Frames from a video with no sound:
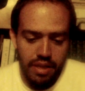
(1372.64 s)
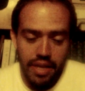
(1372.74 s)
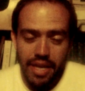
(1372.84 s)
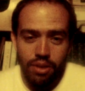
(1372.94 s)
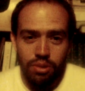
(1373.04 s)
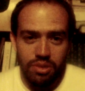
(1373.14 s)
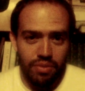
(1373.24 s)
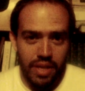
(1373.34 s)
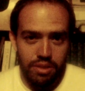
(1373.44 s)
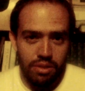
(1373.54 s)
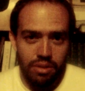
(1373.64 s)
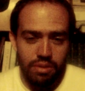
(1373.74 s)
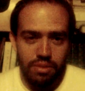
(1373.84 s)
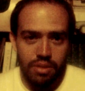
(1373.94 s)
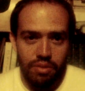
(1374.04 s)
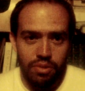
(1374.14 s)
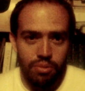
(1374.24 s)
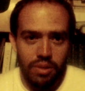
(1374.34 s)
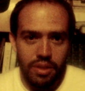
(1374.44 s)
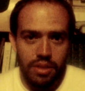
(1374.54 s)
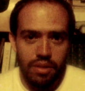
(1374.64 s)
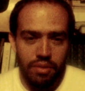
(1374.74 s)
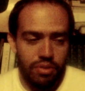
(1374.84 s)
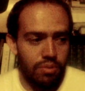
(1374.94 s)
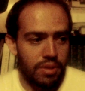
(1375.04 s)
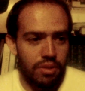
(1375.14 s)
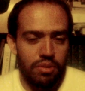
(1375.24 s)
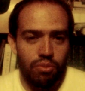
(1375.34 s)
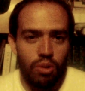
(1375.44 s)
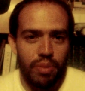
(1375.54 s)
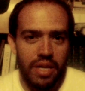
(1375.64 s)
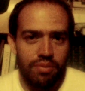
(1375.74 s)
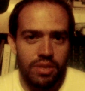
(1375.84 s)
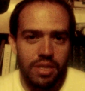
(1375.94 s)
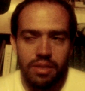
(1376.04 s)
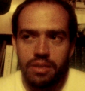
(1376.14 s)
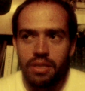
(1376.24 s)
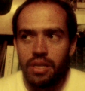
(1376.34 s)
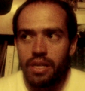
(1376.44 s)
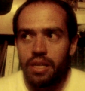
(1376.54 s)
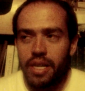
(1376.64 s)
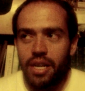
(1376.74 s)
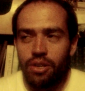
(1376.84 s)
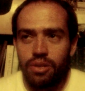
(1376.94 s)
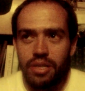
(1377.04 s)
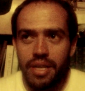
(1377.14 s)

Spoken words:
he got crucified, so don't, if you're really on the warpath for Jesus, like I heard